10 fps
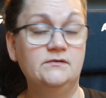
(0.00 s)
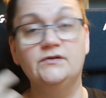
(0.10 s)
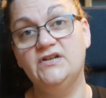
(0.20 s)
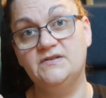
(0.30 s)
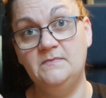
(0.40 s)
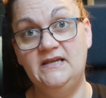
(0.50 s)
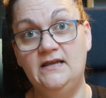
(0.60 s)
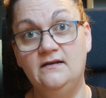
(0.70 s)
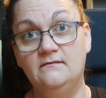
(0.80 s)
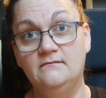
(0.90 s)
Not just
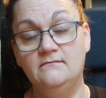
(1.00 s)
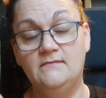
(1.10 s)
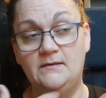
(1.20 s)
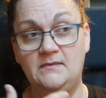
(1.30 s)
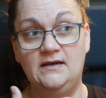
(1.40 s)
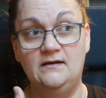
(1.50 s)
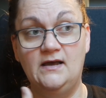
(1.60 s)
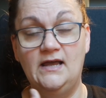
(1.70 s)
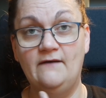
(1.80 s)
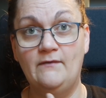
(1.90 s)
me. I mean,
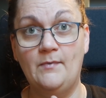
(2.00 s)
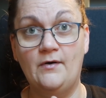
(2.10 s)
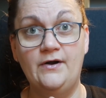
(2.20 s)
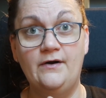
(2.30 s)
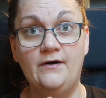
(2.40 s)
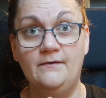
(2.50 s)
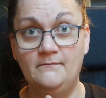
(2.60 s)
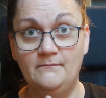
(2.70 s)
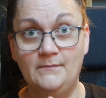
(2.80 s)
I have a partner,